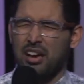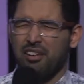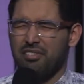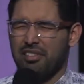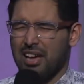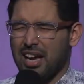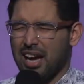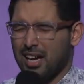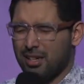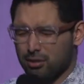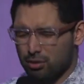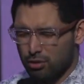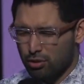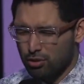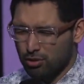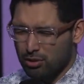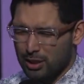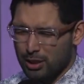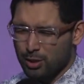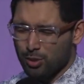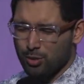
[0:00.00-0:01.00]
We ask
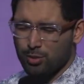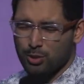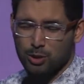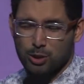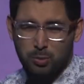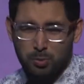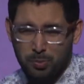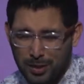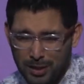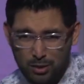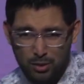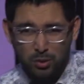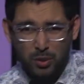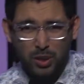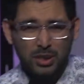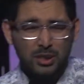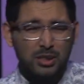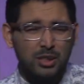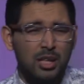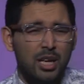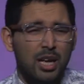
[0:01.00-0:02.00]
you that you will speak to
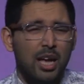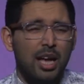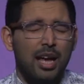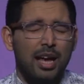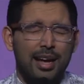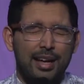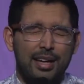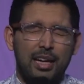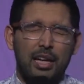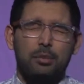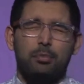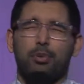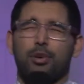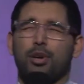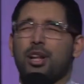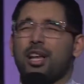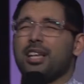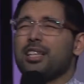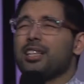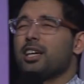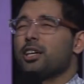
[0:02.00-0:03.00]
us, and I
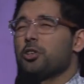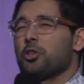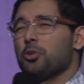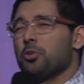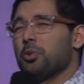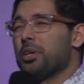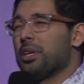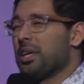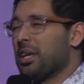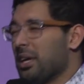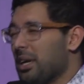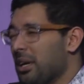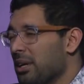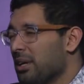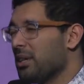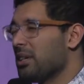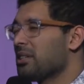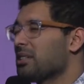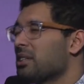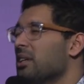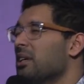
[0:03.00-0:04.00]
pray that you would hear
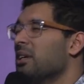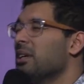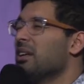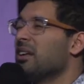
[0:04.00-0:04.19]
us."